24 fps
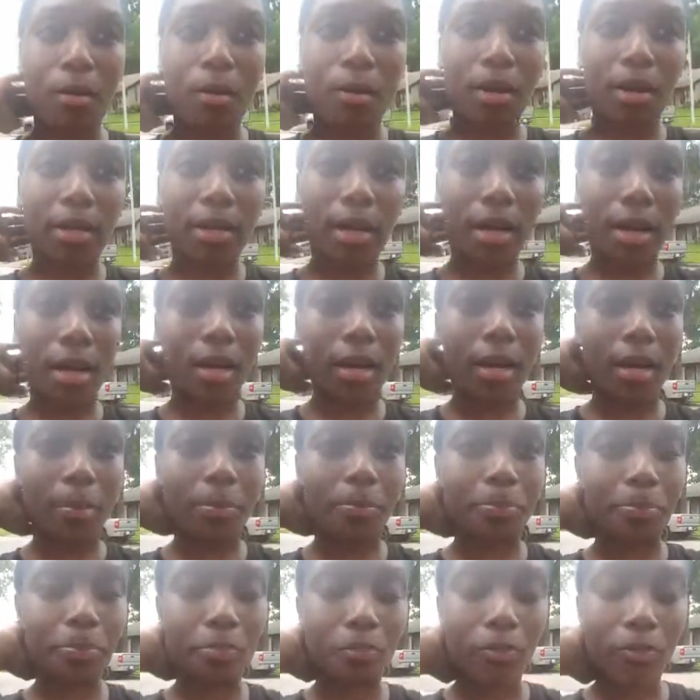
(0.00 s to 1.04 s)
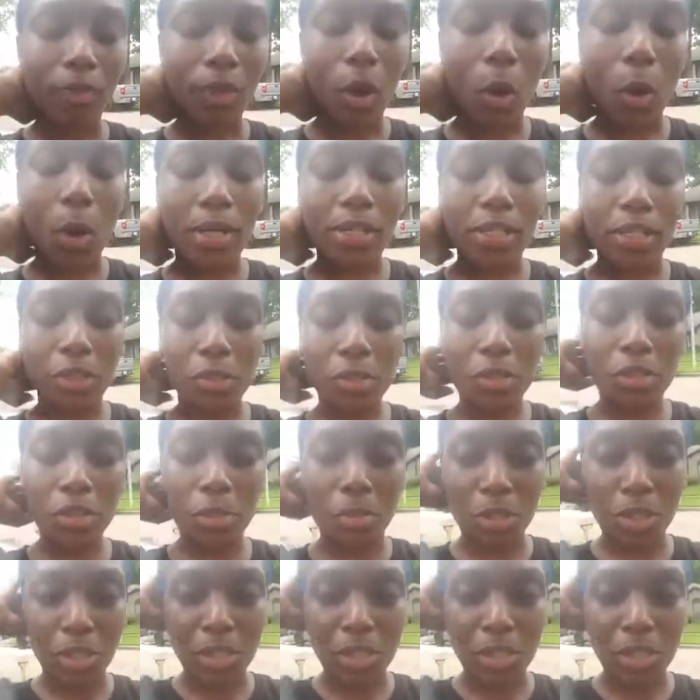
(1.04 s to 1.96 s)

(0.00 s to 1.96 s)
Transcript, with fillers: on um, on YouTube.